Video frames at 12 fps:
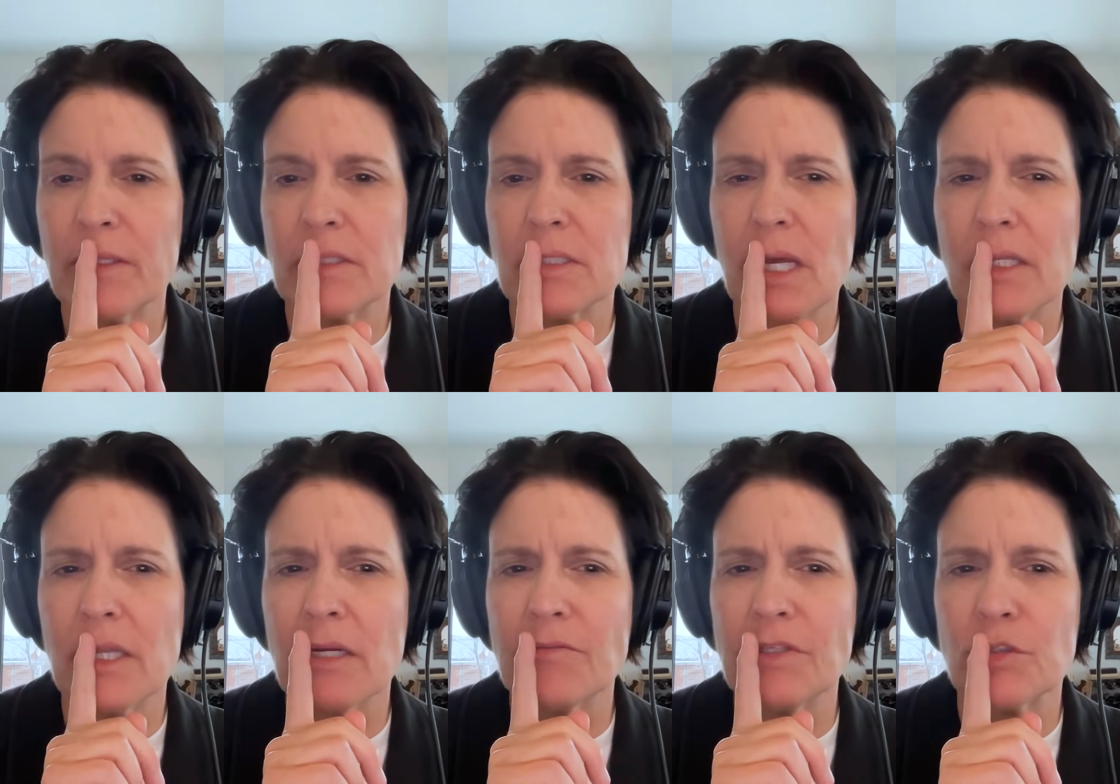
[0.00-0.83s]
It's not,
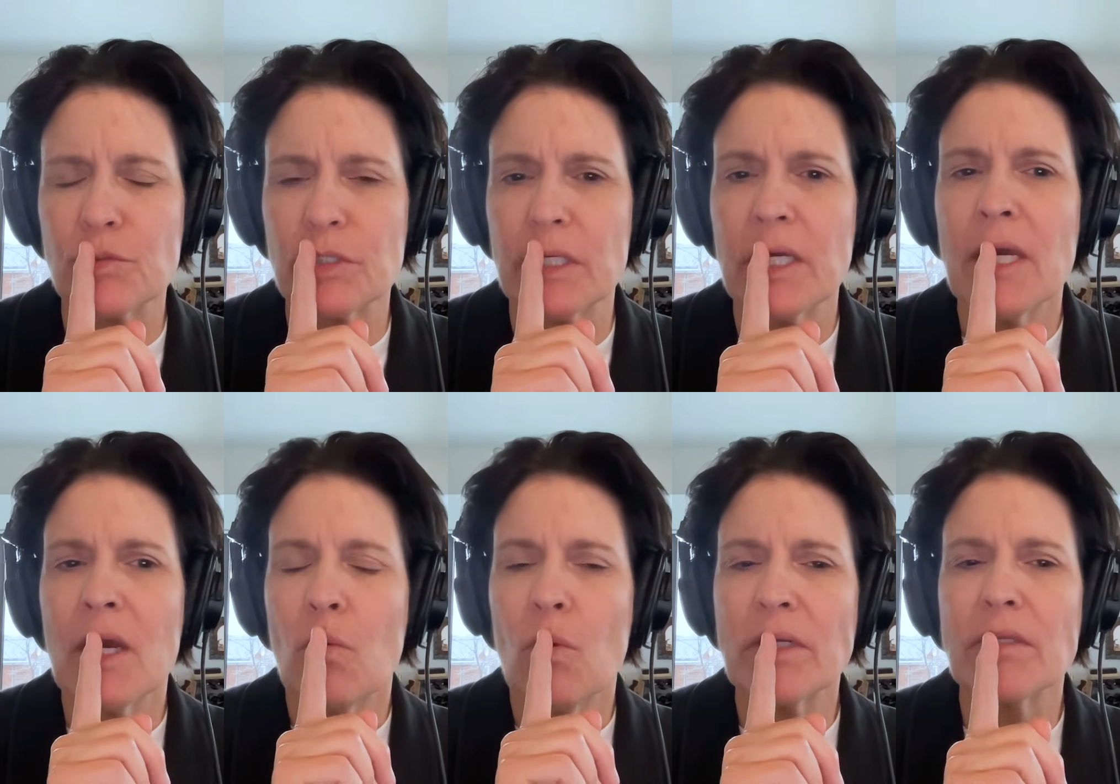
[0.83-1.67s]
none of it's really
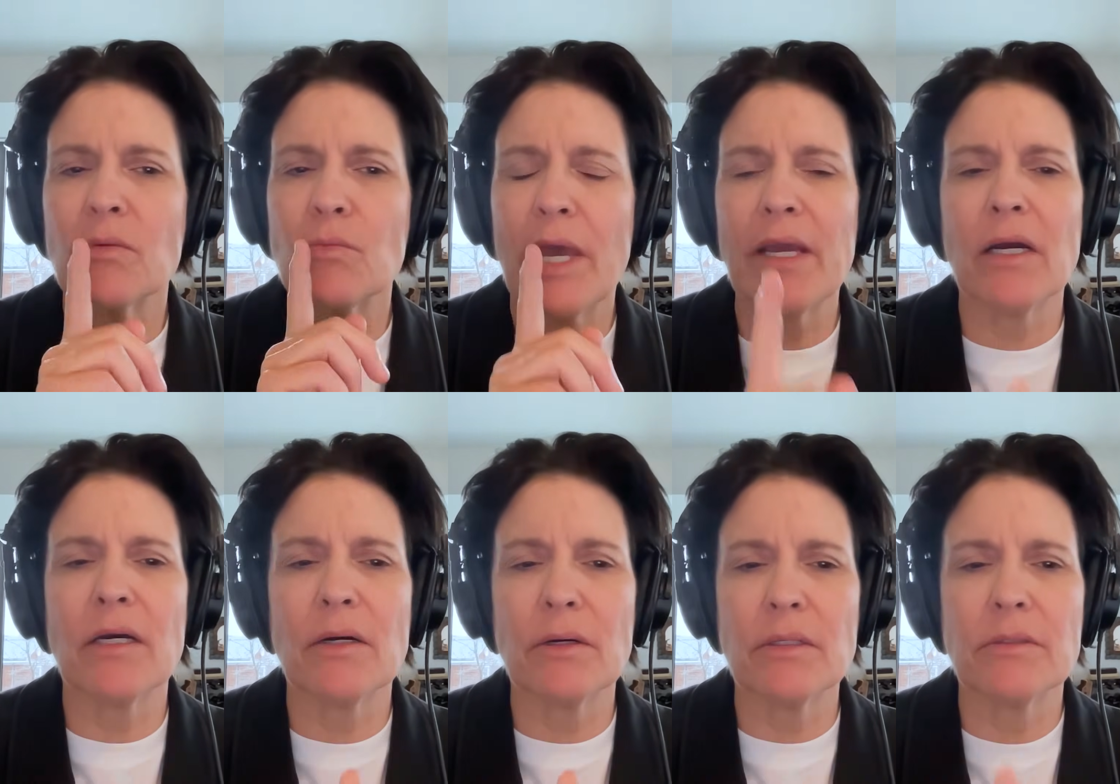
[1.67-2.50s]
the way
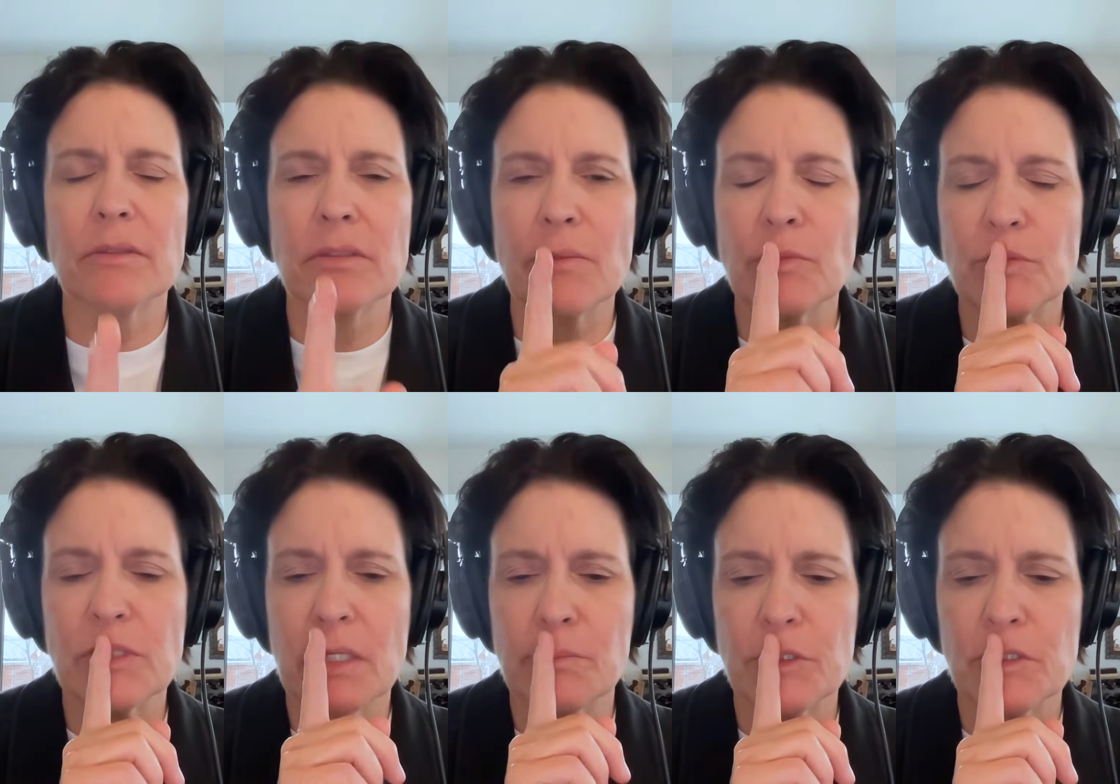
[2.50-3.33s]
someone was
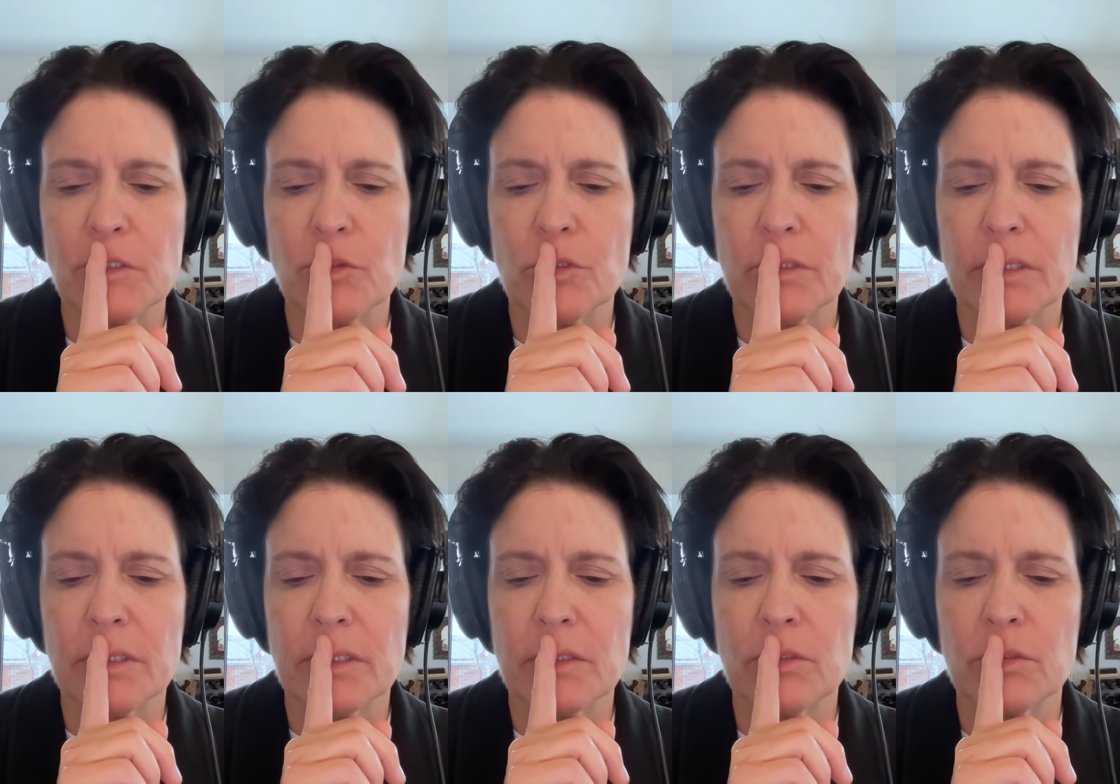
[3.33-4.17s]
telling me a
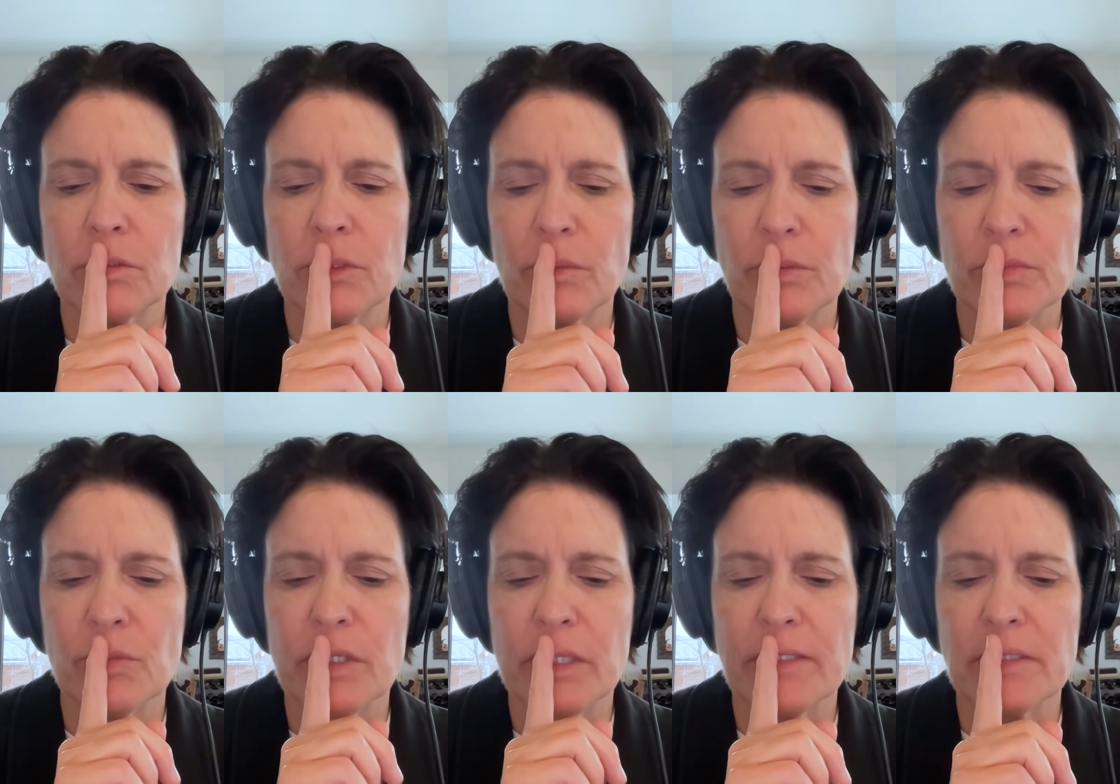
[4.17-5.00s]
story who was
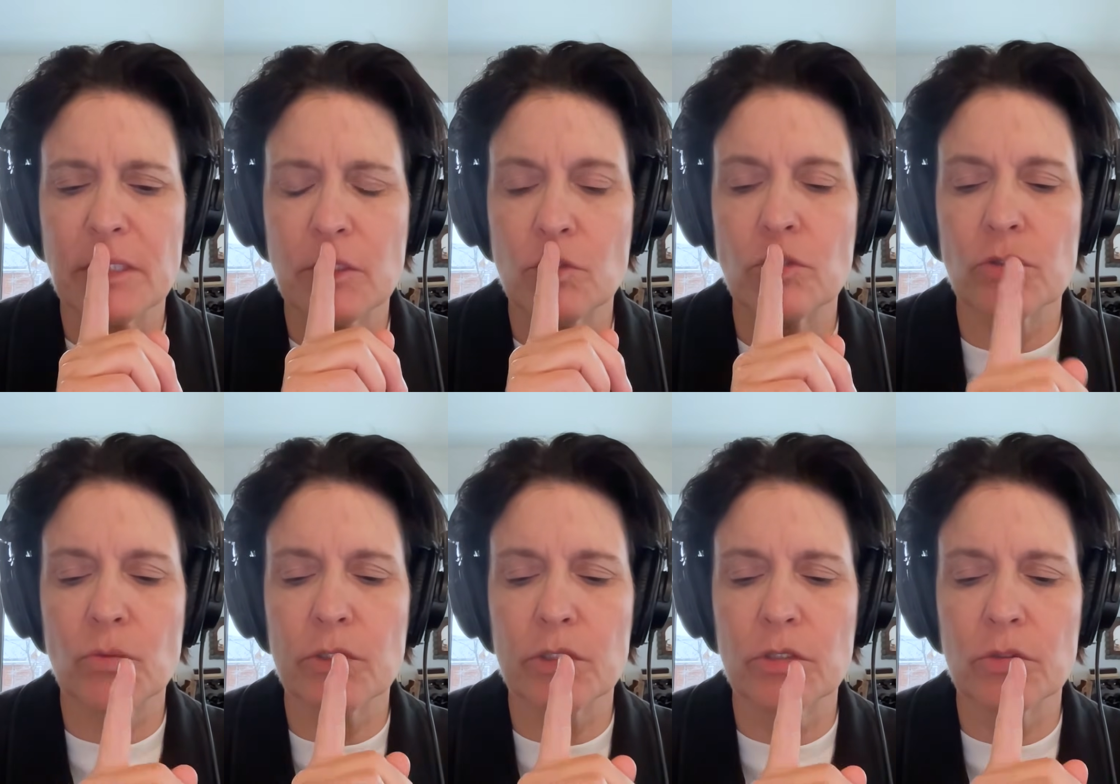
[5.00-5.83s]
with last night, who used to
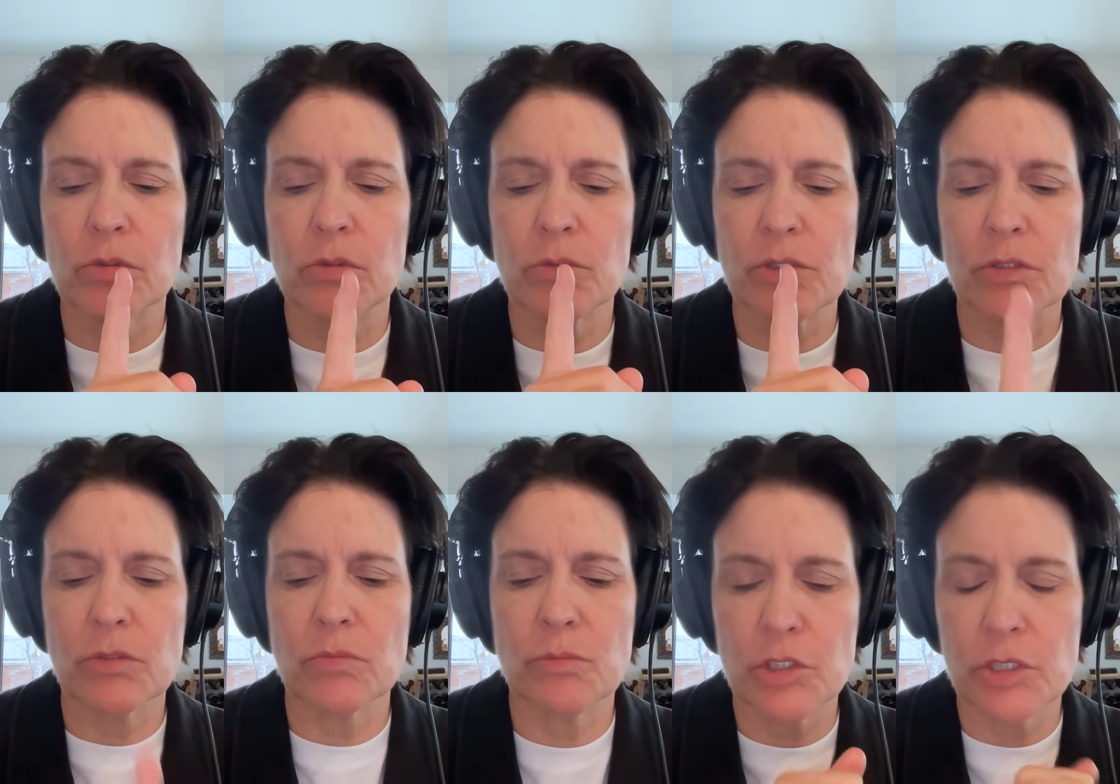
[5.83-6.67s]
work at Google, with
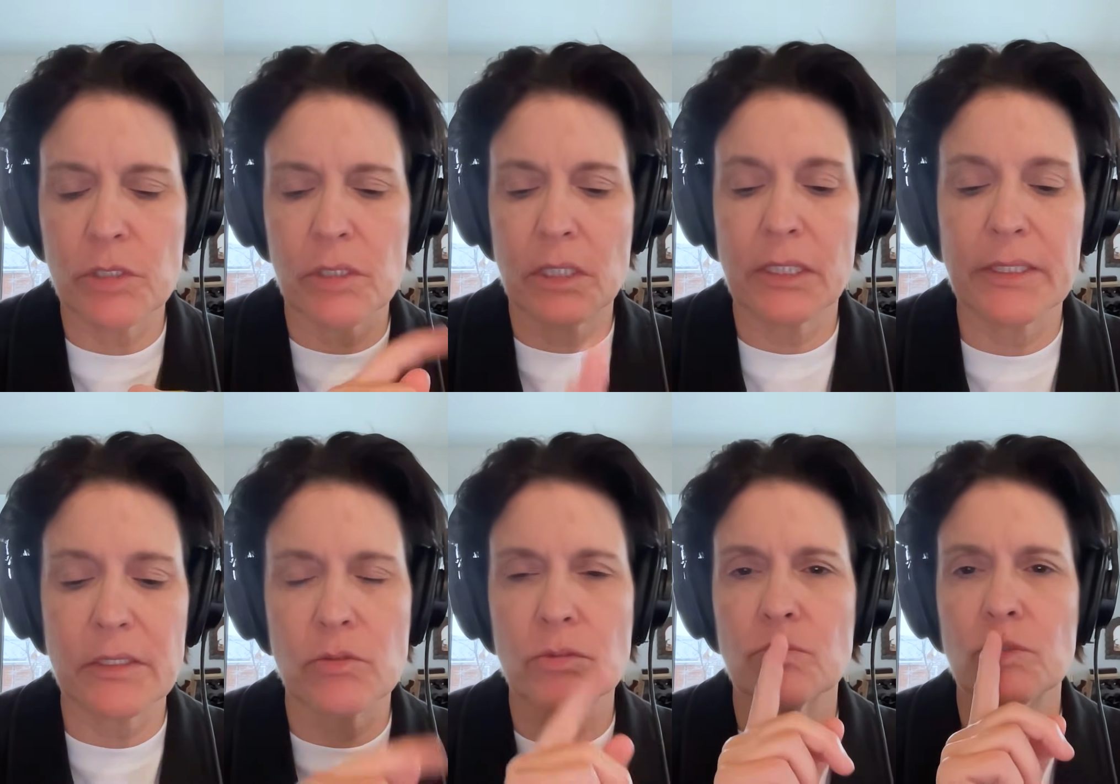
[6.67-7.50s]
Susan Wojcicki, the
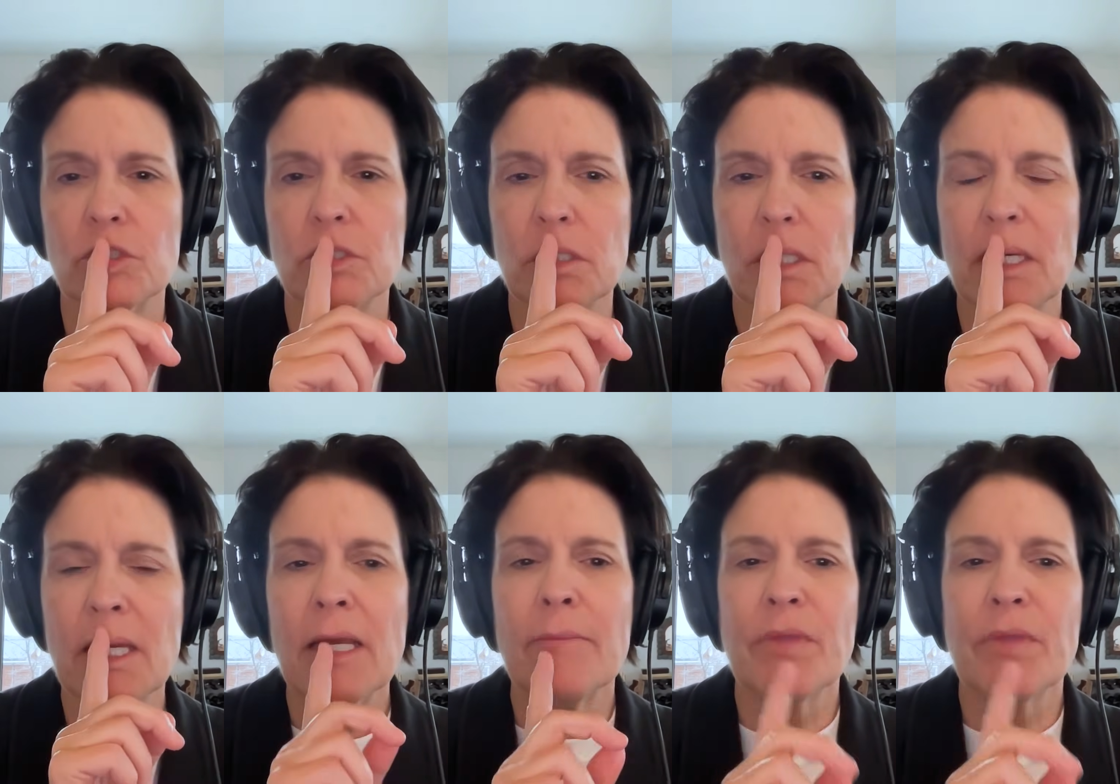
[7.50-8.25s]
late Susan Wojcicki,